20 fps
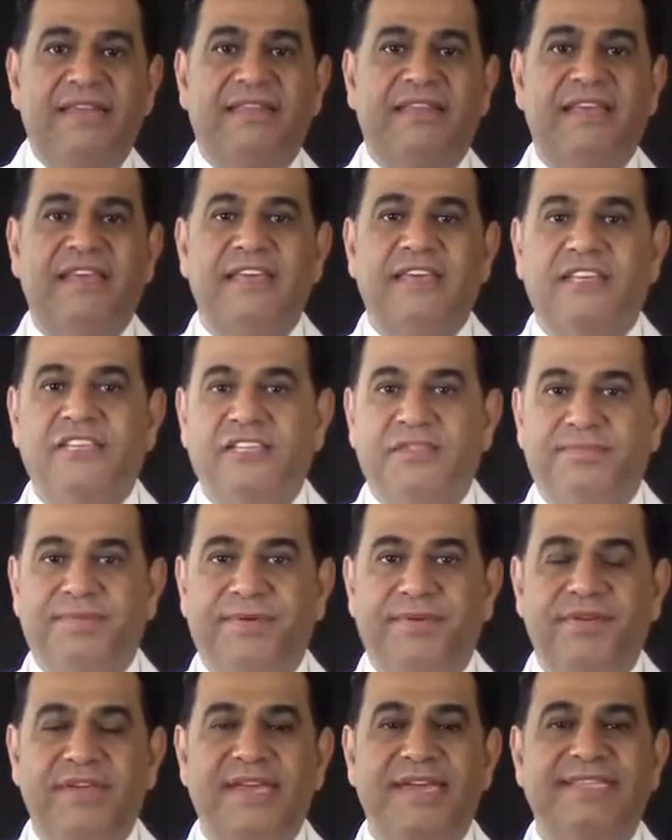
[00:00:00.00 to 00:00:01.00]
they
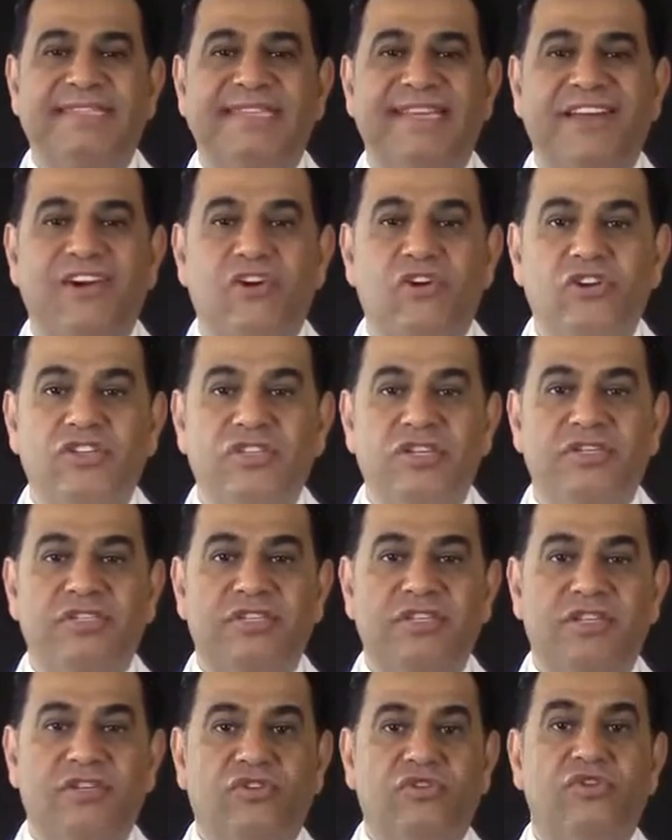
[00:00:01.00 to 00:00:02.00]
experience
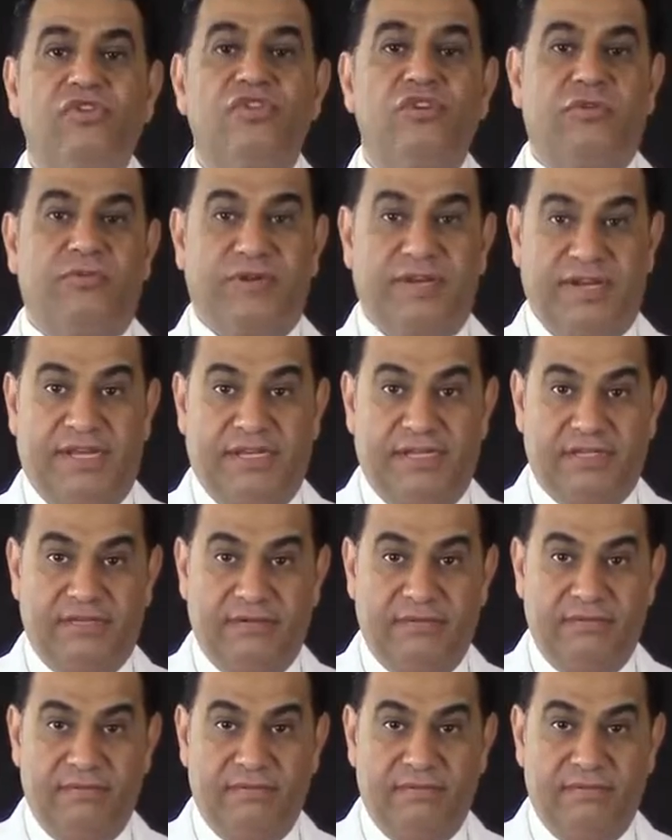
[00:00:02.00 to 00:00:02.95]
urgency to urinate.